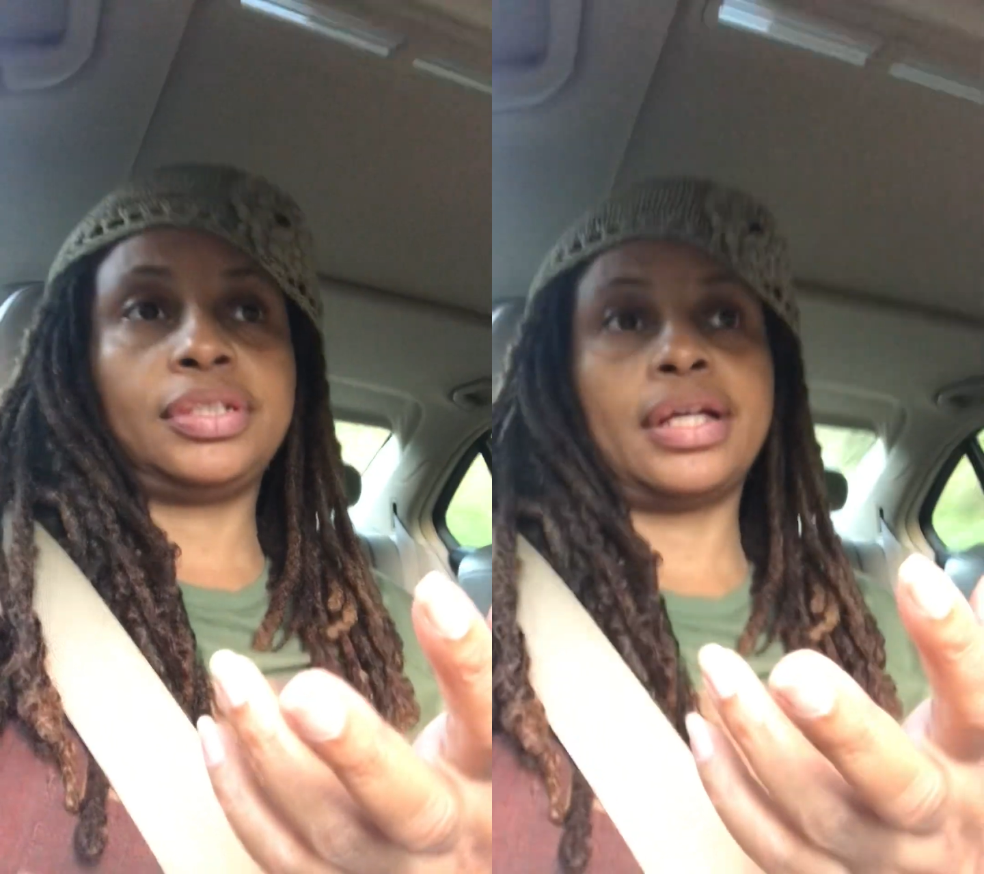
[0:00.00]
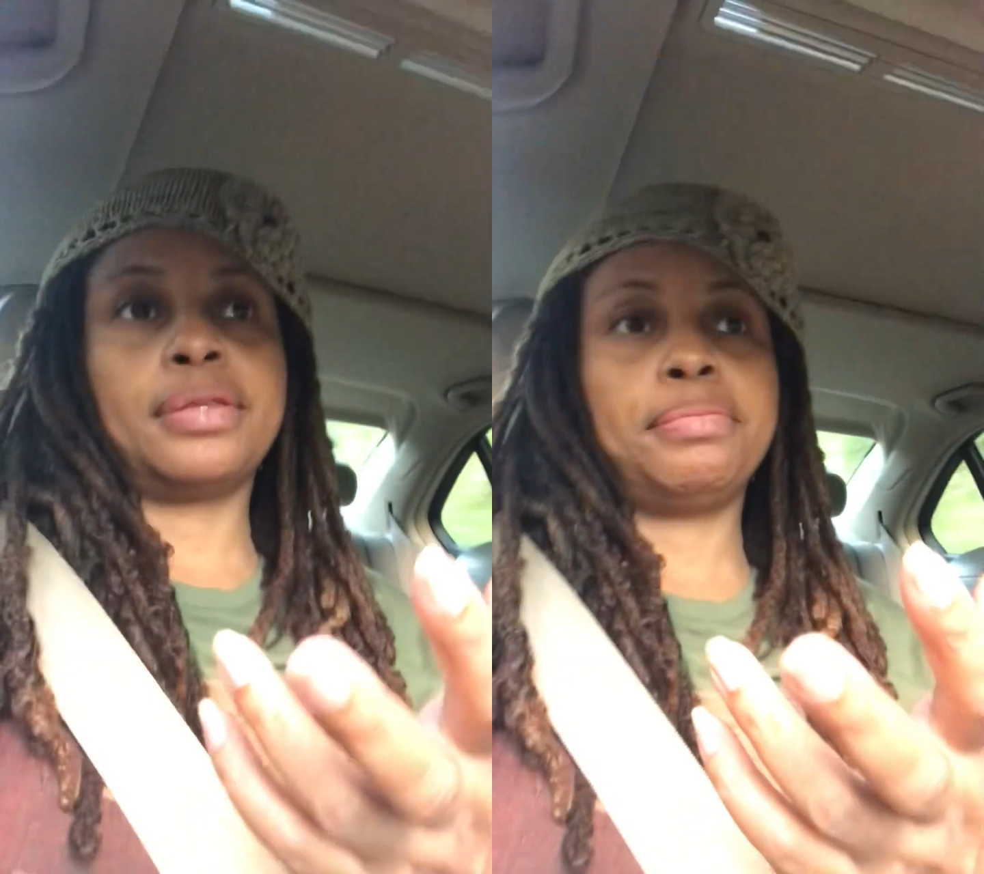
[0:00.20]

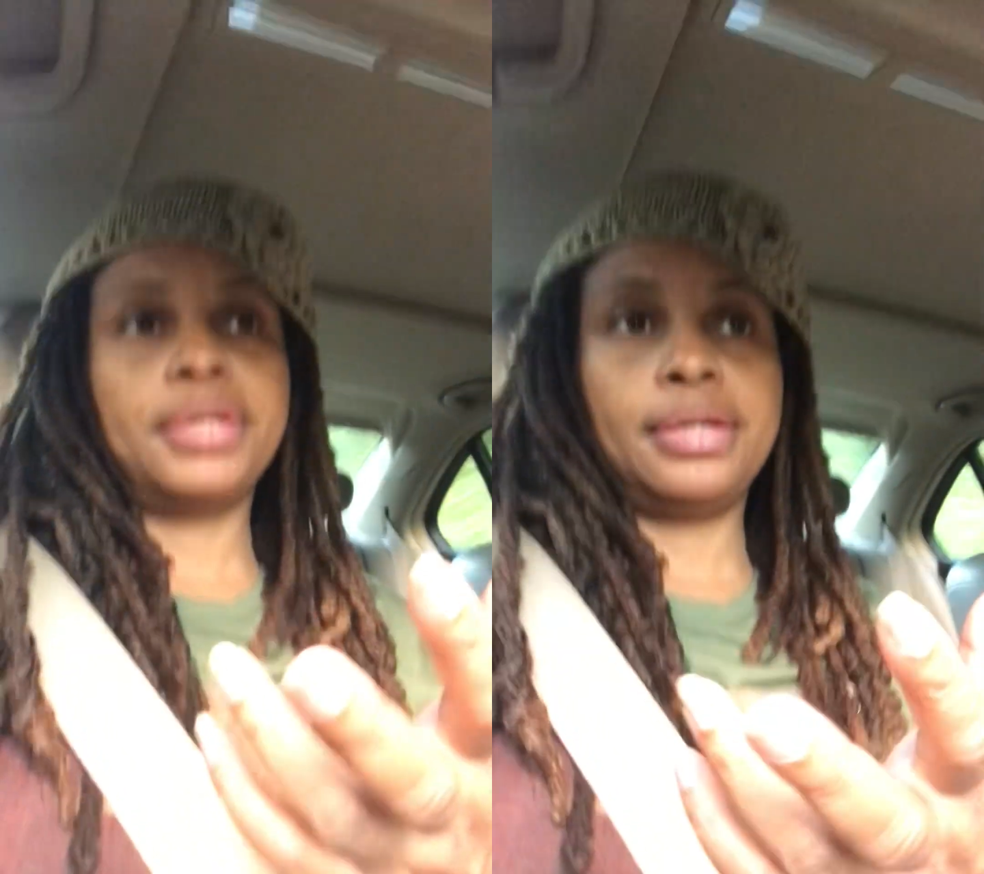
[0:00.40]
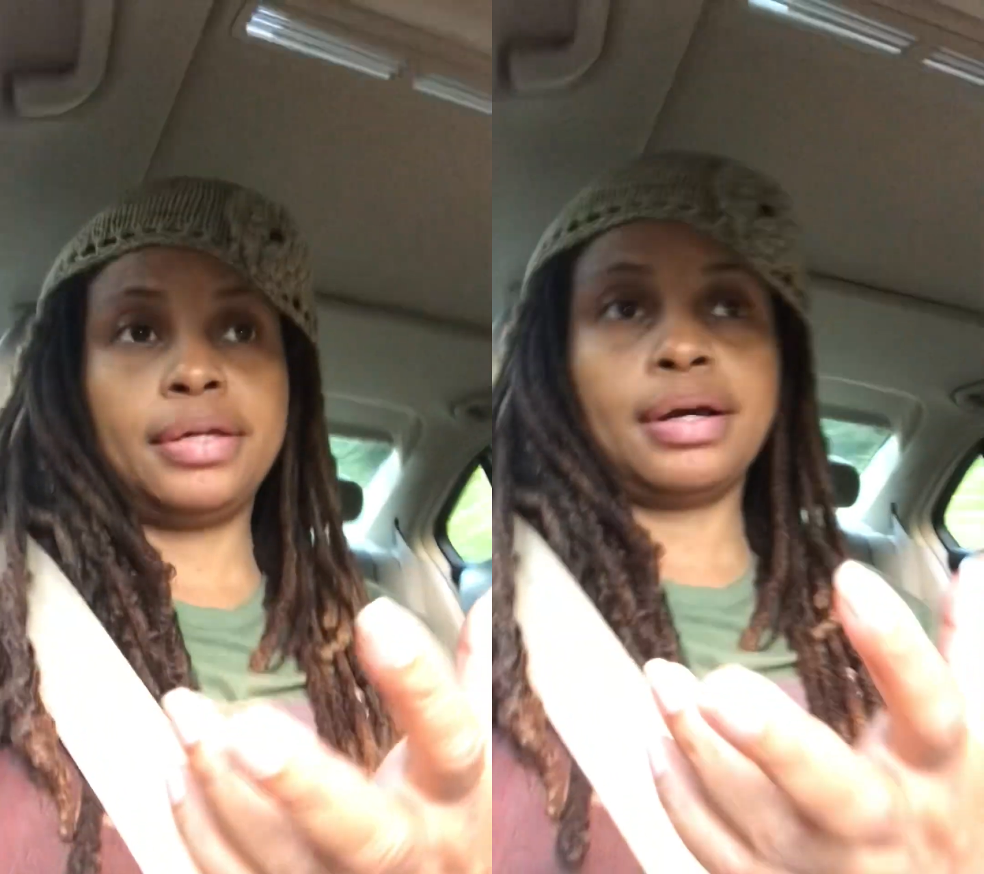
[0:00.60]
telling
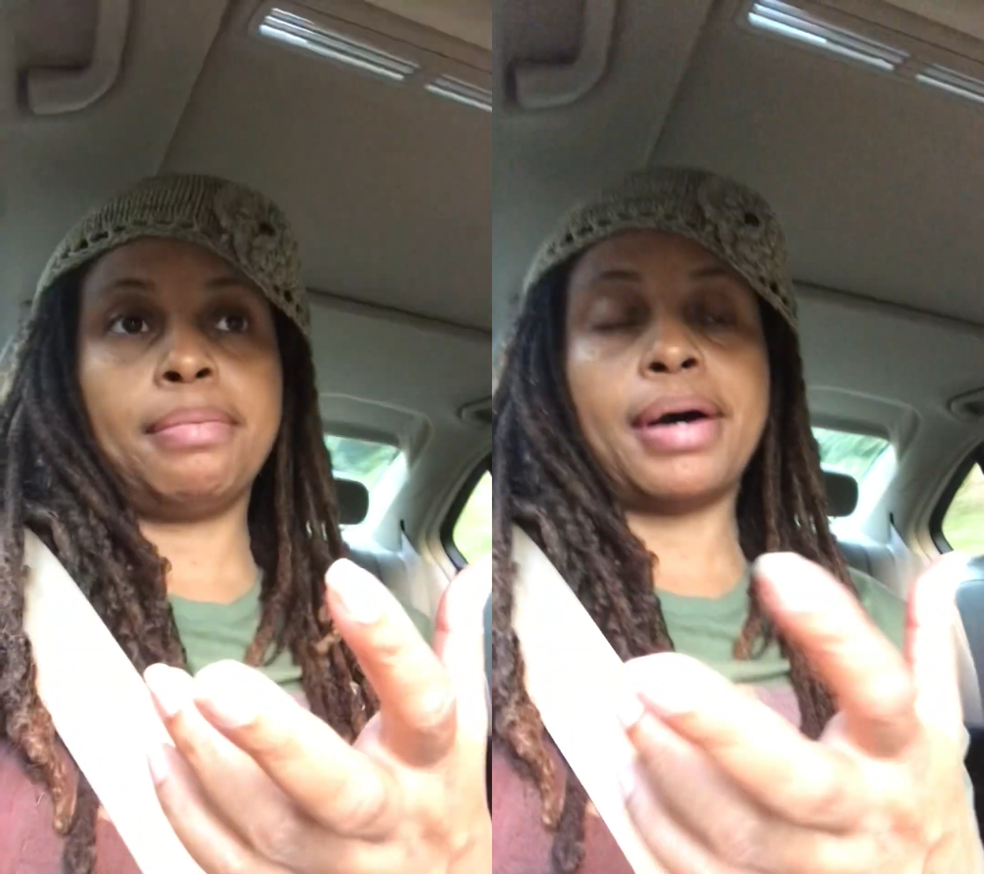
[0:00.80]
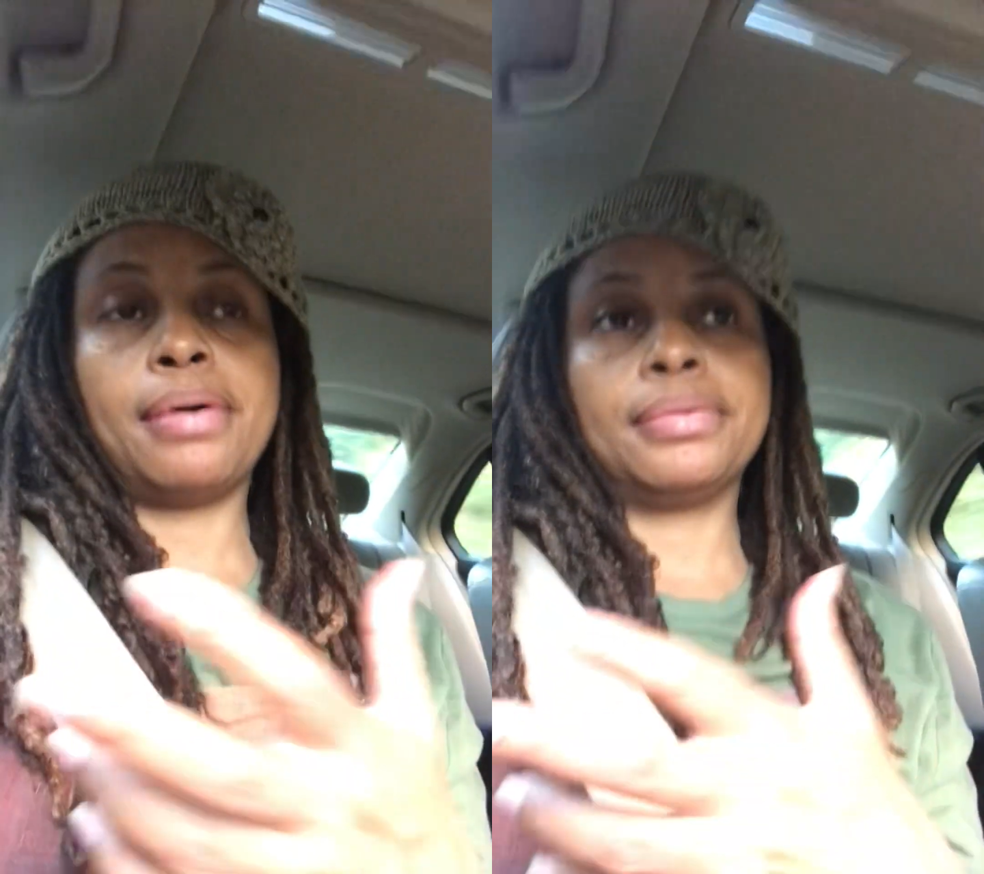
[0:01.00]
me
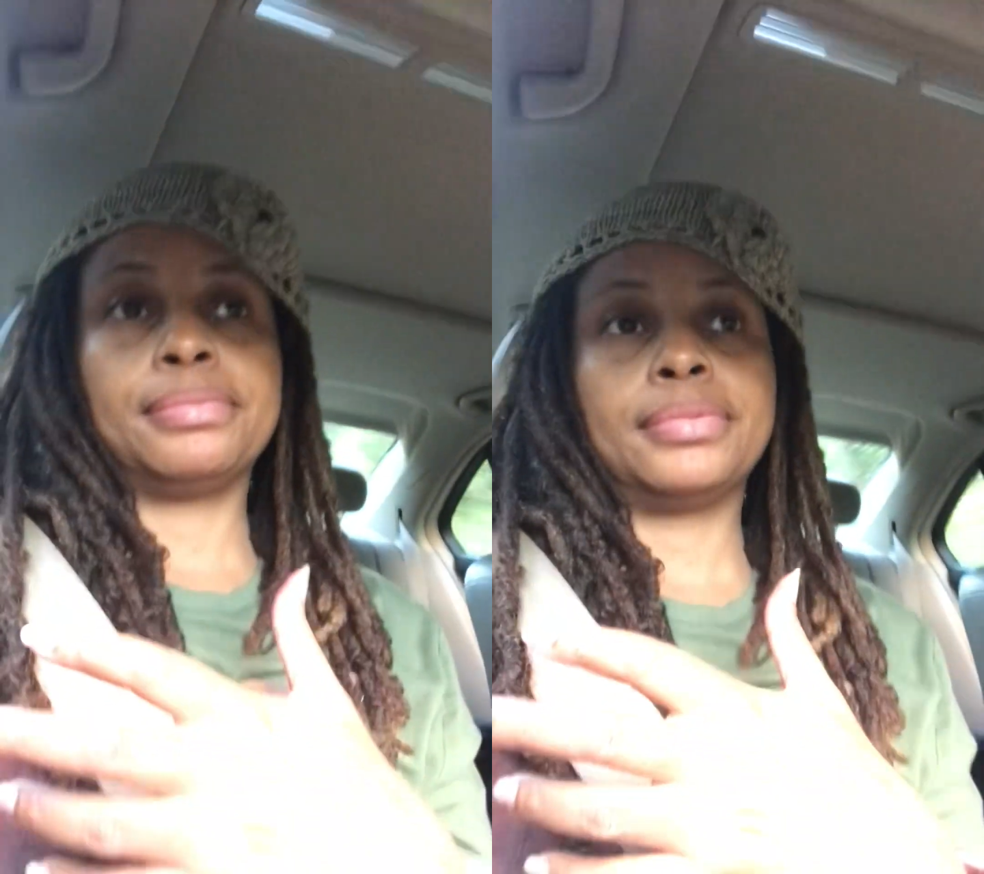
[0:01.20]
about